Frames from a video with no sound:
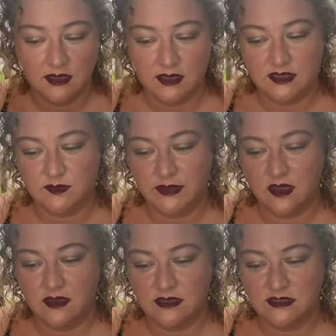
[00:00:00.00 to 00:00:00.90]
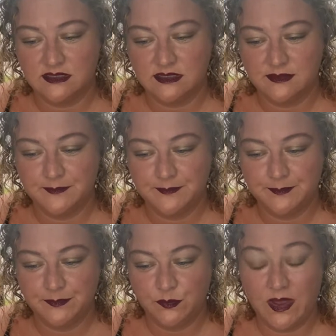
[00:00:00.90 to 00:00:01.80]
is because
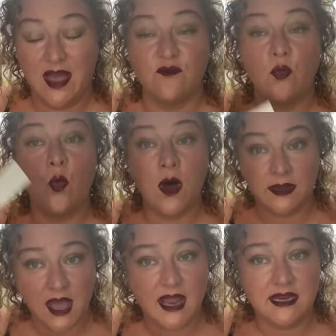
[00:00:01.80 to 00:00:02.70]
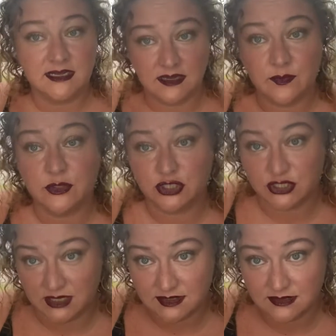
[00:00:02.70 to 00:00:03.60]
we have one idea per
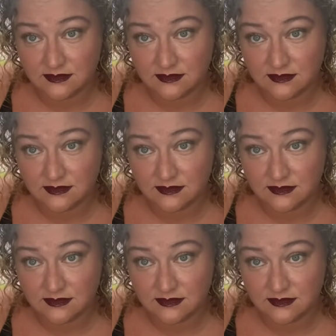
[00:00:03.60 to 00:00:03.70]
sheet.